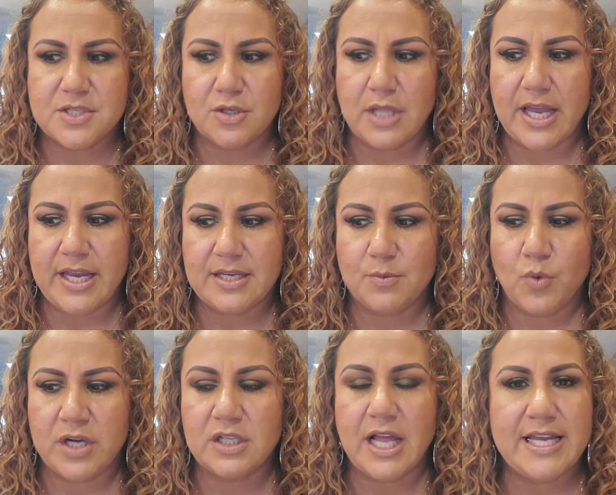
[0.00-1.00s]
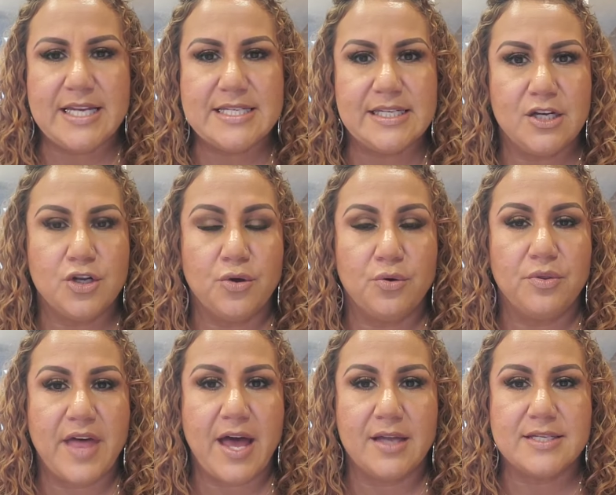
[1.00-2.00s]
So like one client didn't know
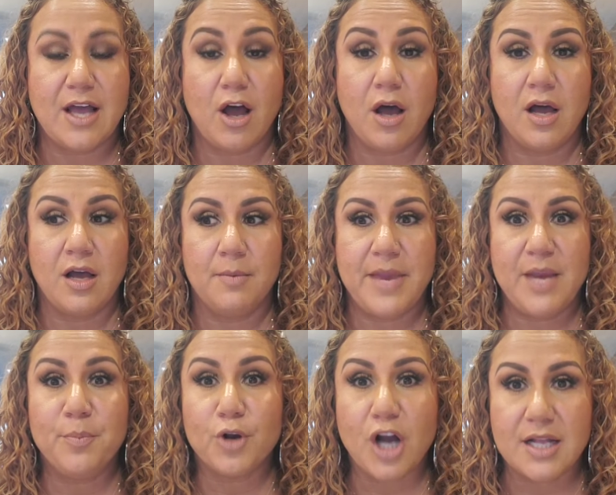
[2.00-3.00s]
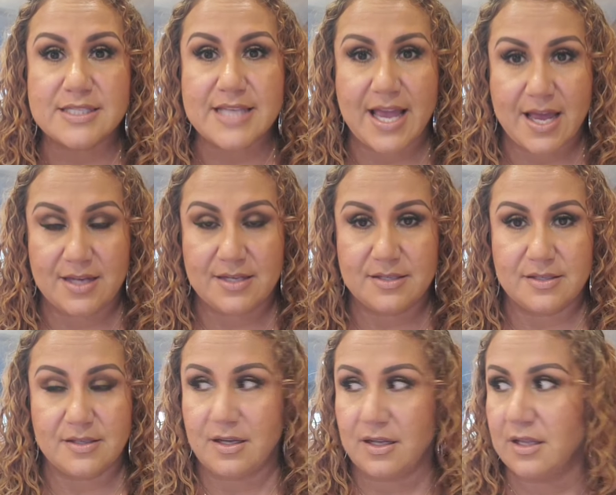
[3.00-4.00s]
that apricots had
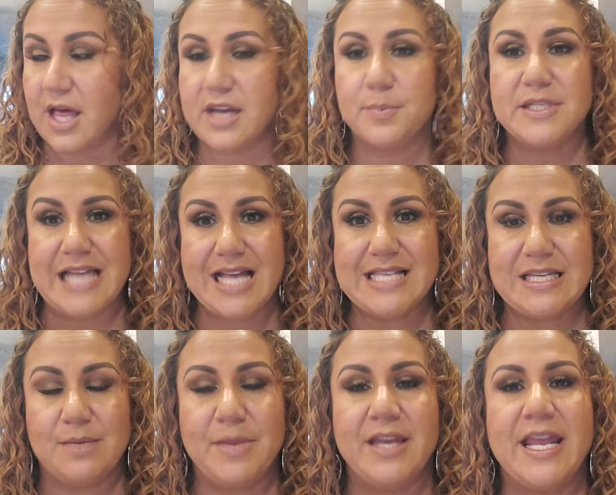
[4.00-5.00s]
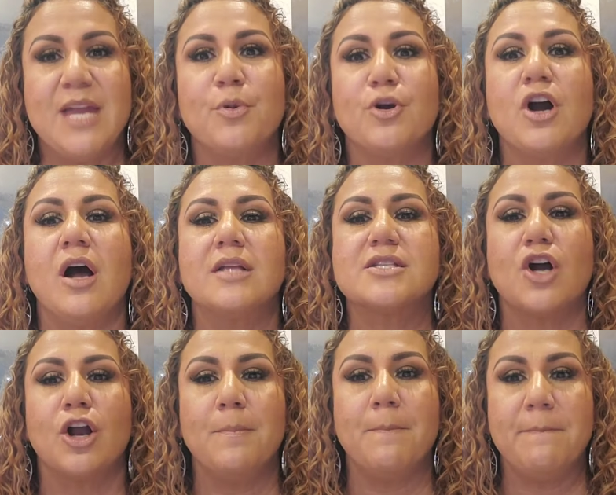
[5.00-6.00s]
a lot of potassium, and apricots
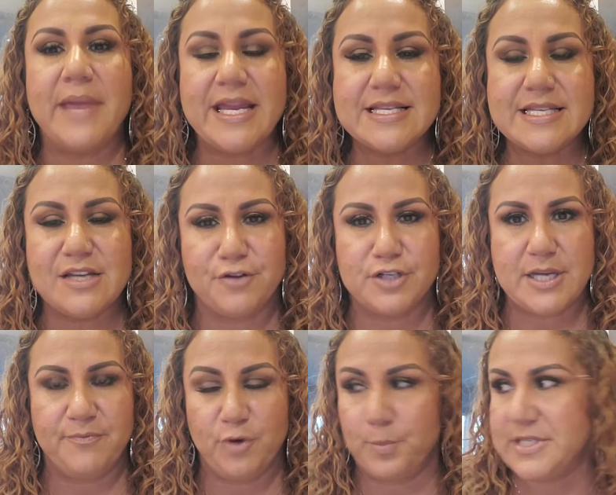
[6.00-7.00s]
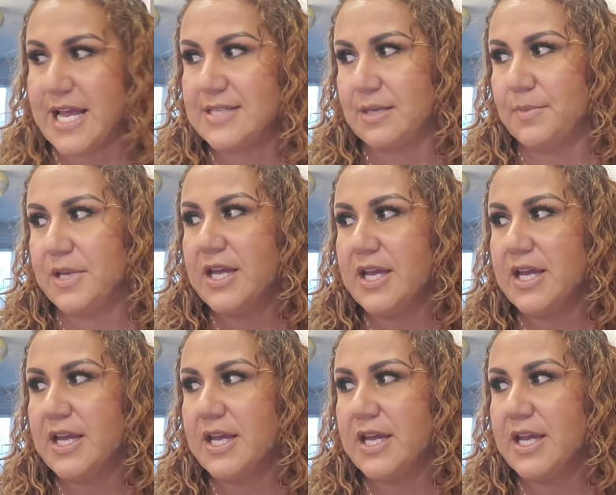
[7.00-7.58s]
are amazing for potassium,